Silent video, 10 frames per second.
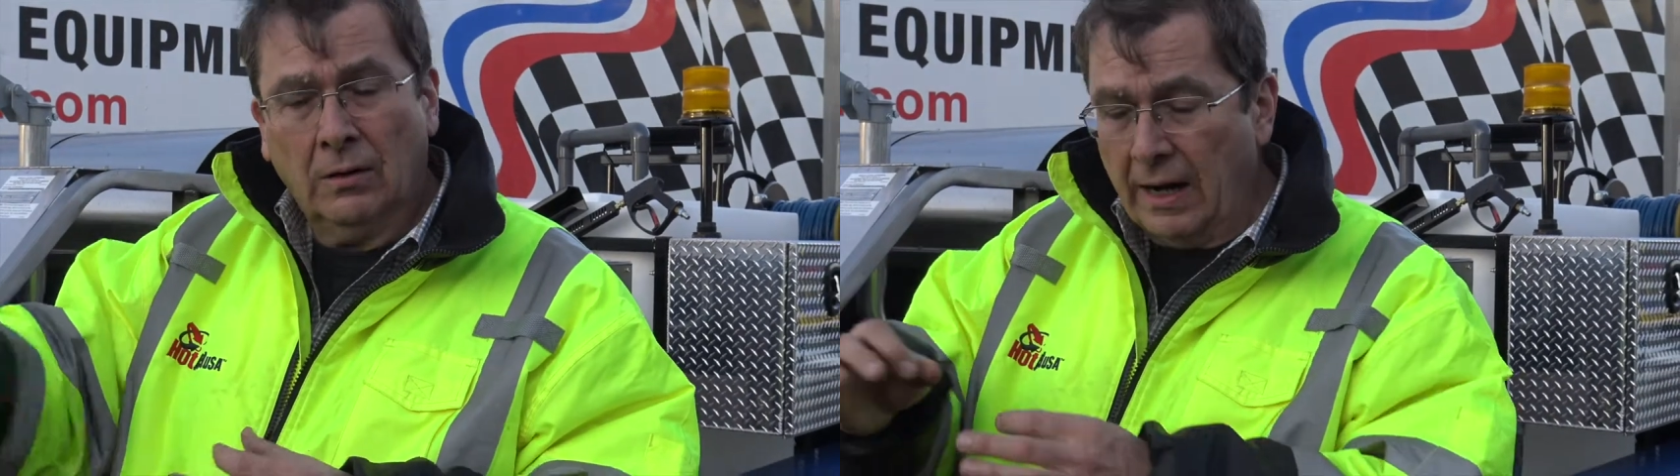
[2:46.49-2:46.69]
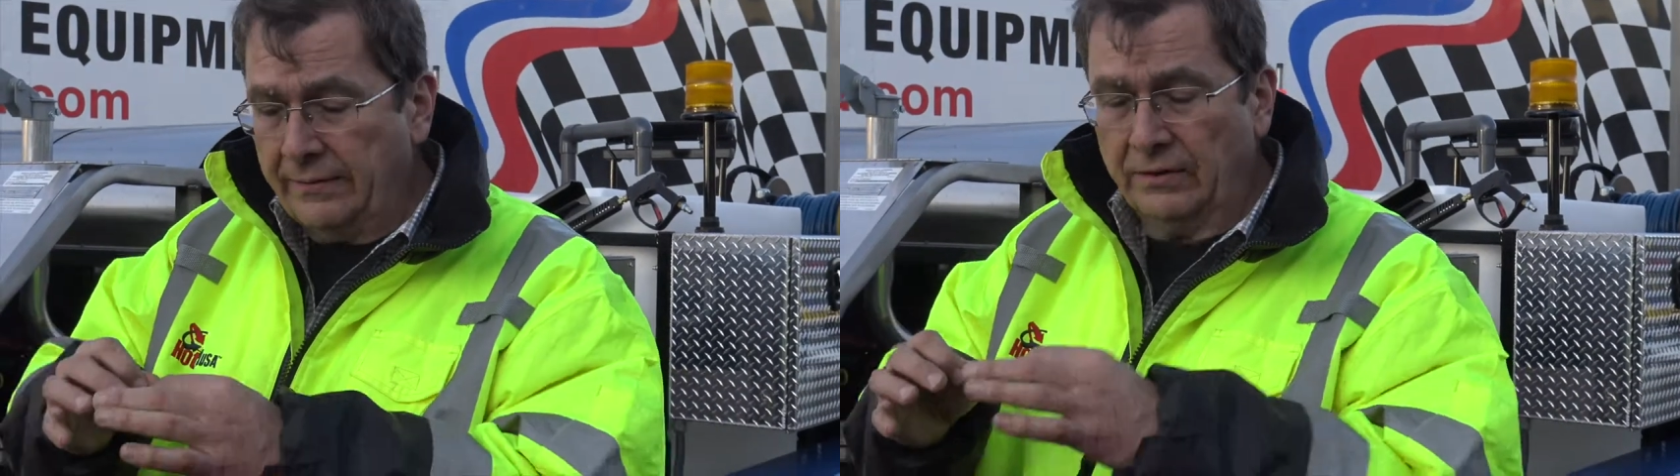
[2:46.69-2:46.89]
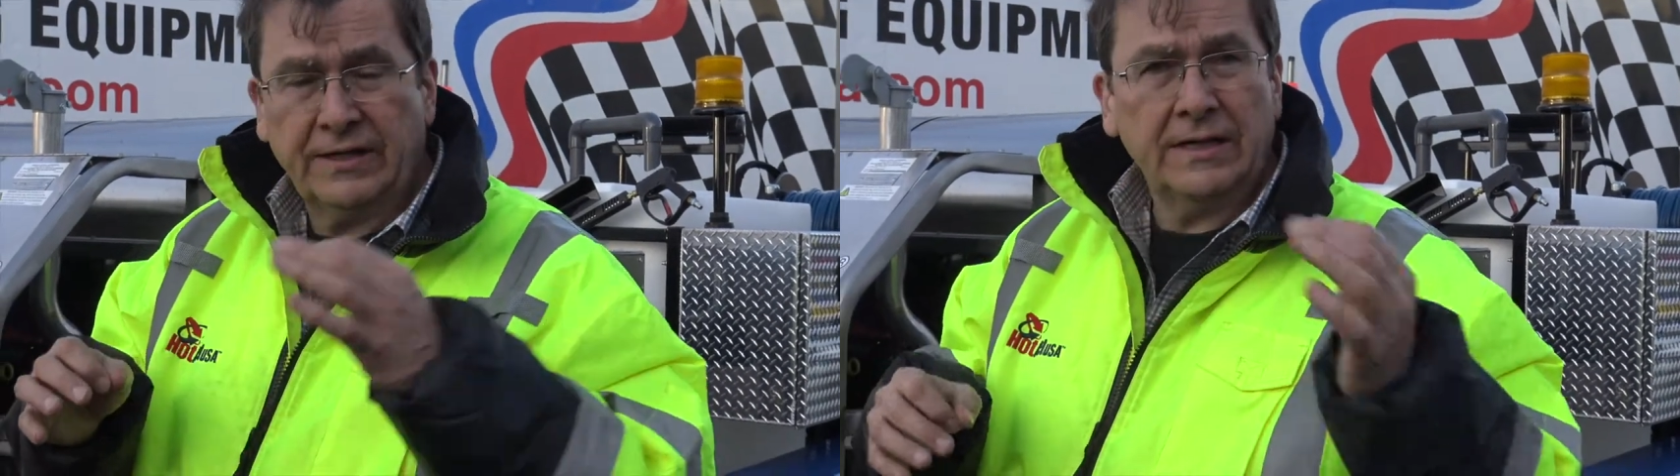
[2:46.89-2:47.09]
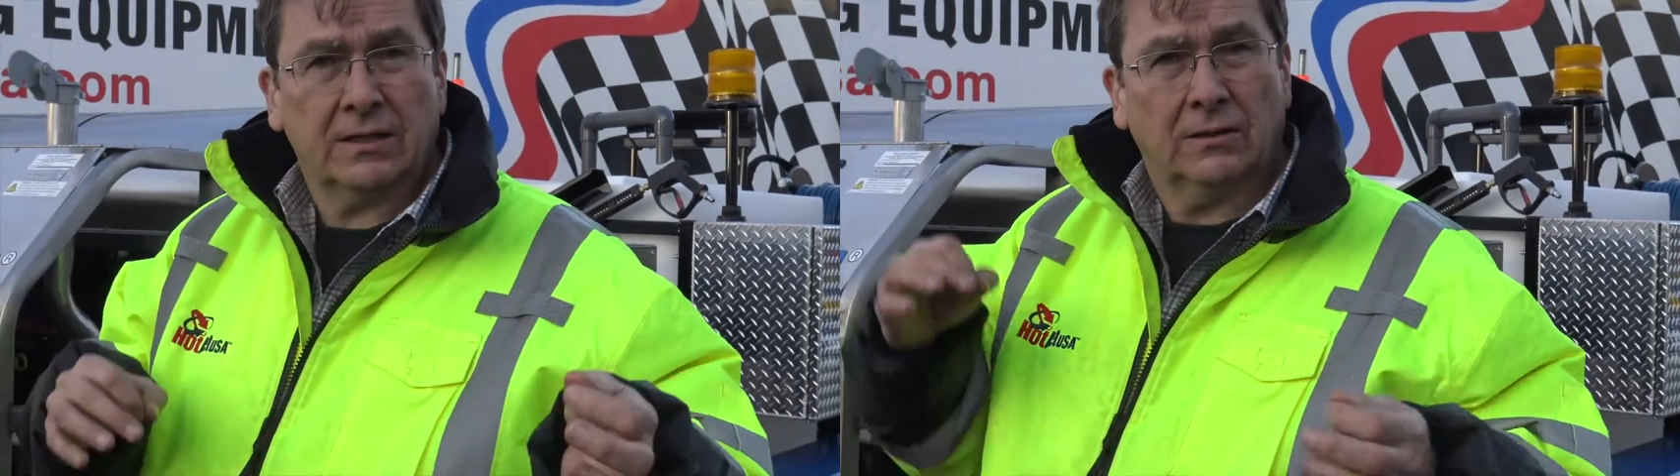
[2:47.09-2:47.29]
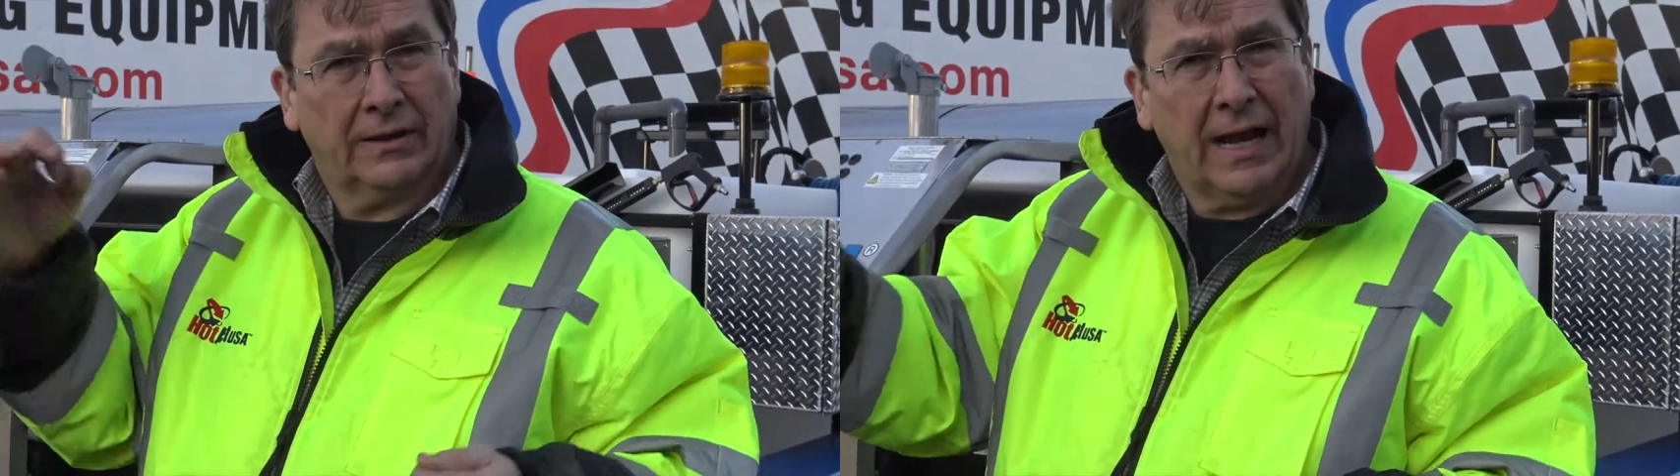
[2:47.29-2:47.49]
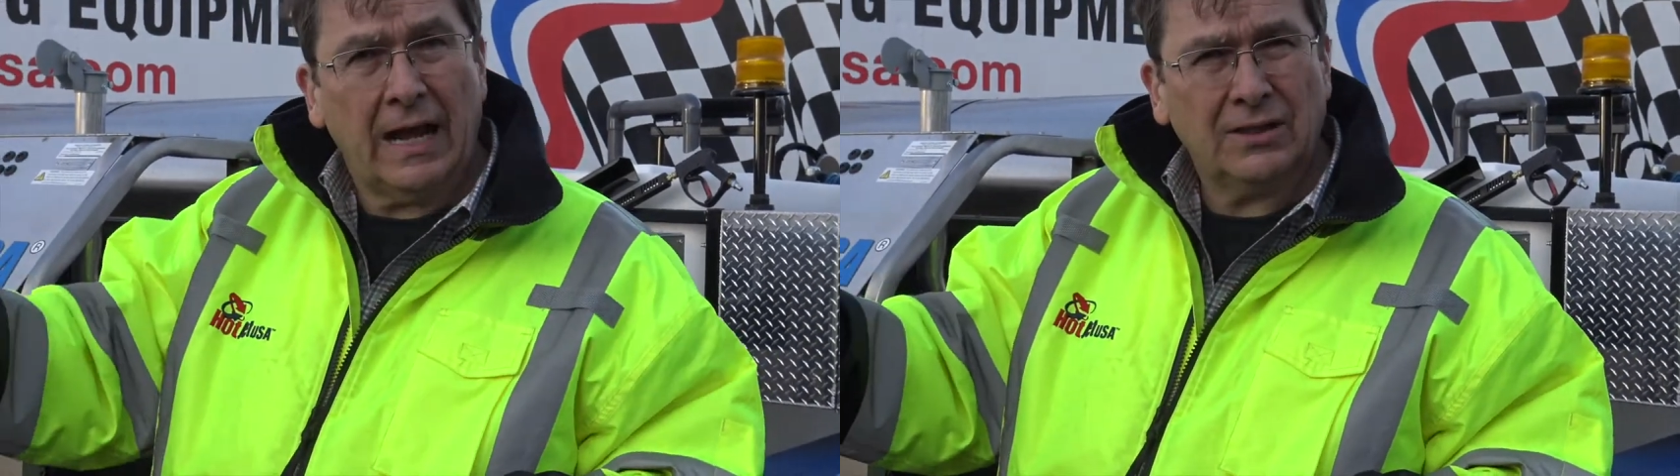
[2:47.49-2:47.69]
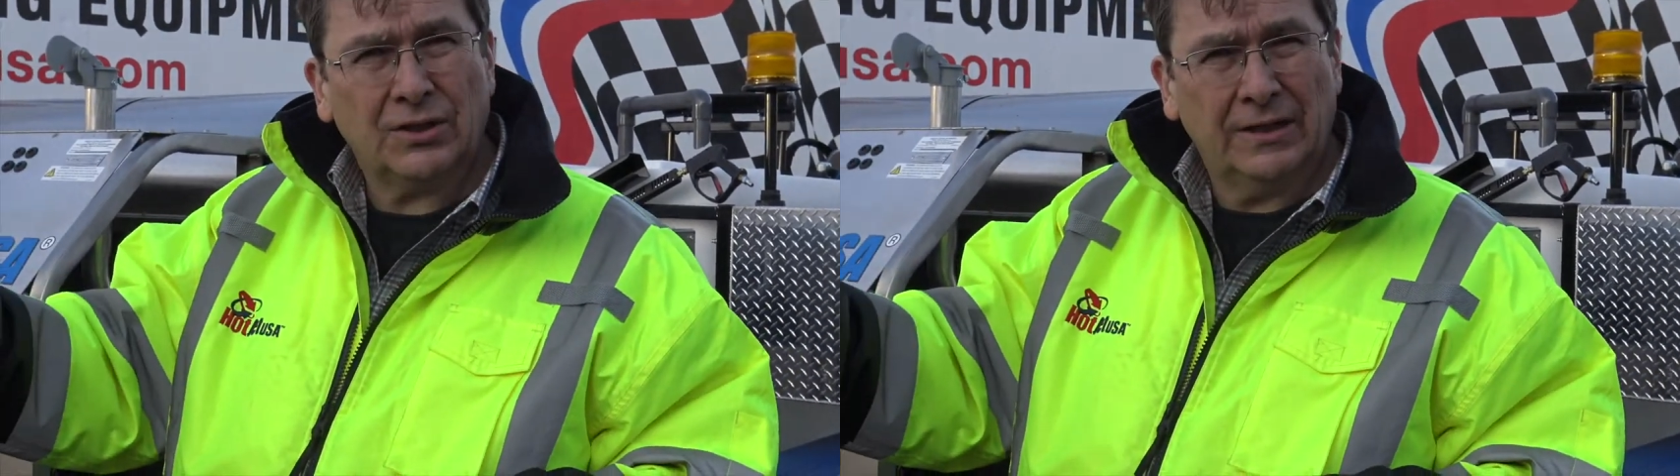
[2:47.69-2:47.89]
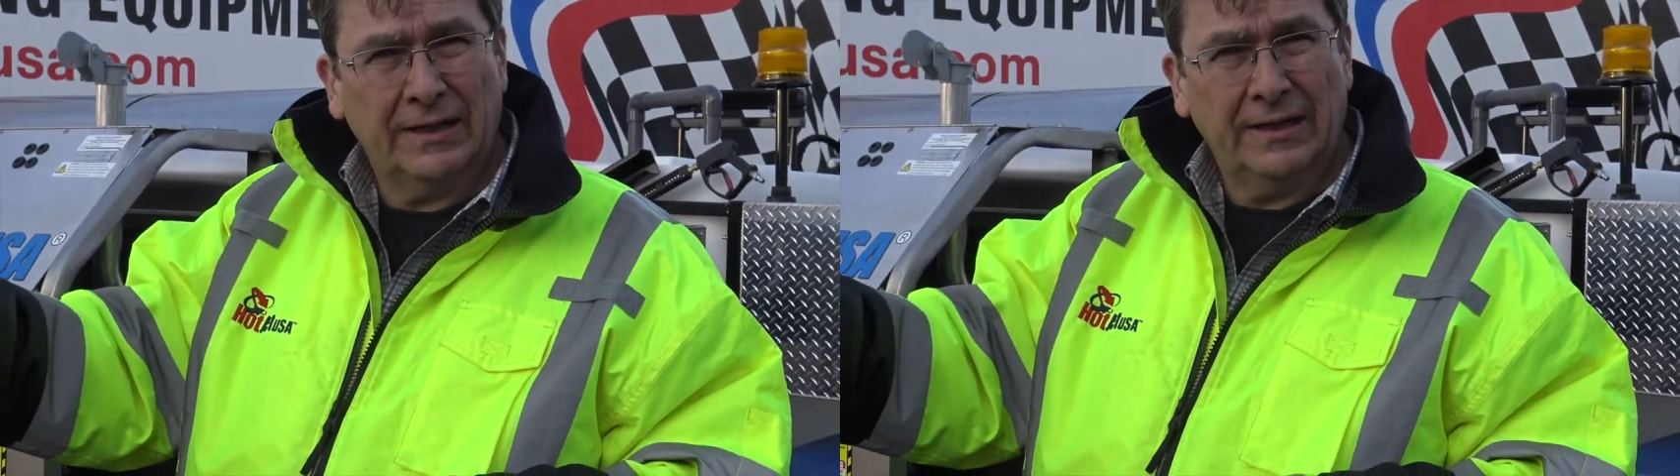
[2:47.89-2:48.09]
either diesel or
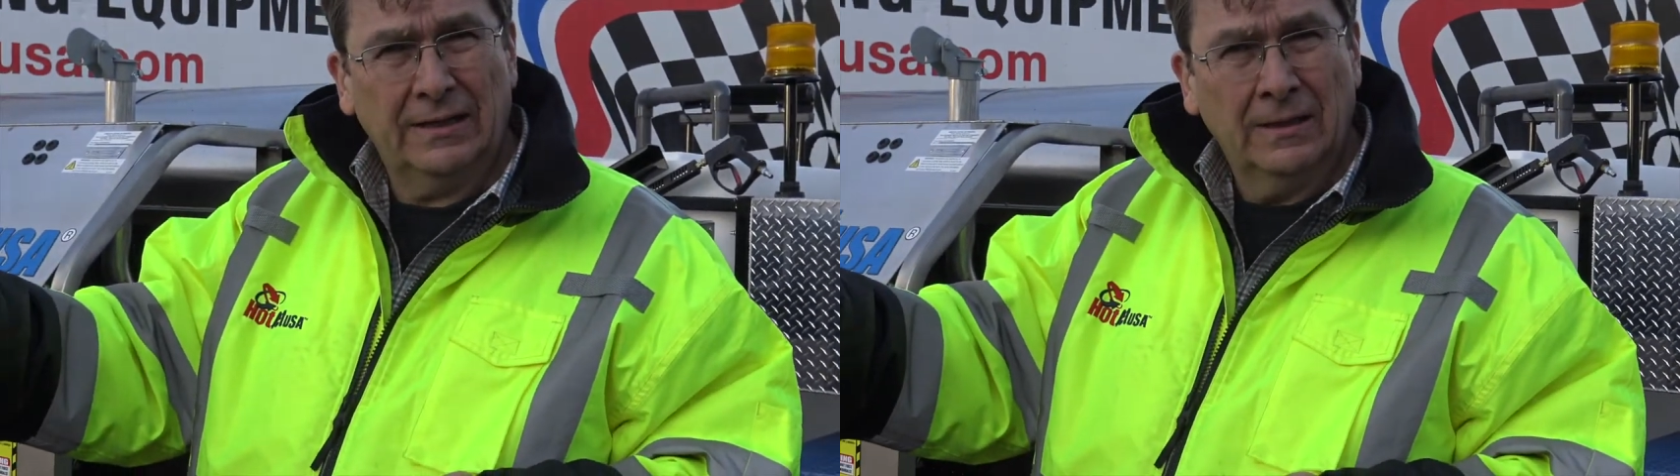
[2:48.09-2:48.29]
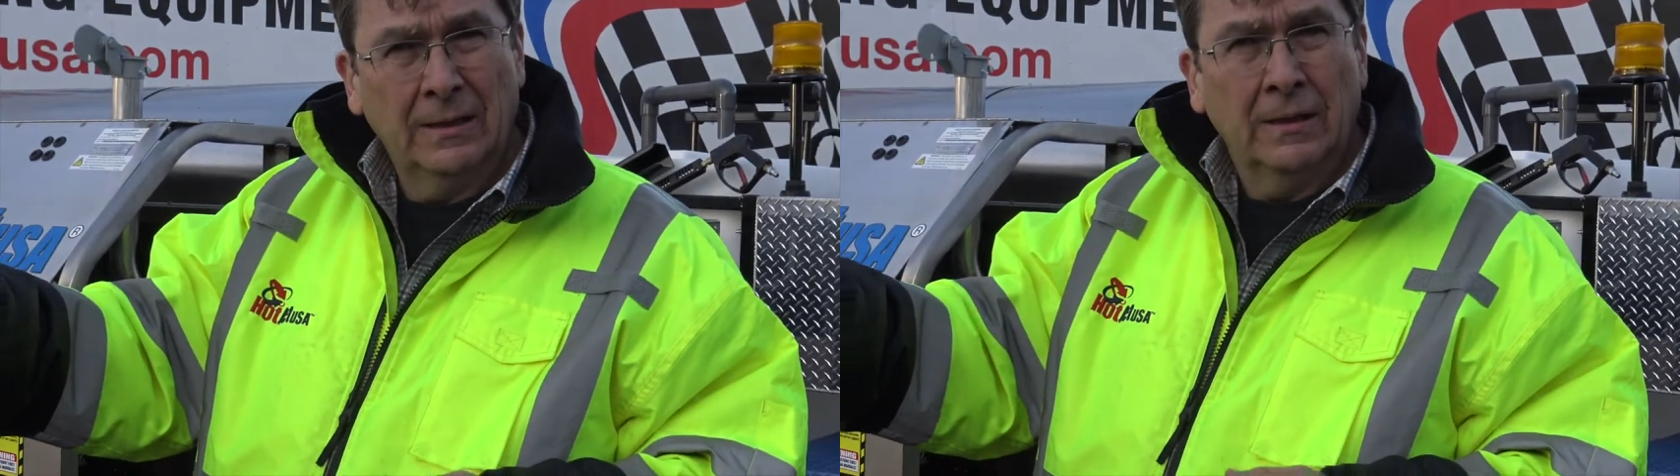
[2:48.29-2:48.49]
gas, you need